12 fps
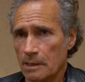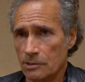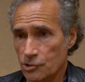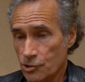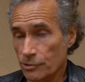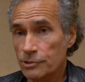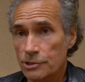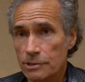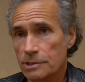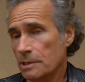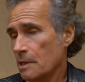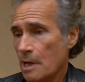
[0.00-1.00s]
In
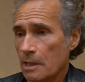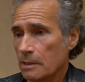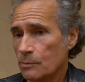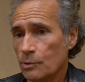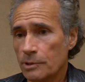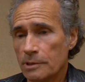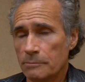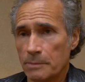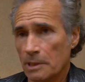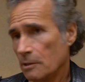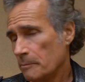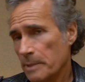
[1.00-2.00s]
churches, in Hollywood, in Middle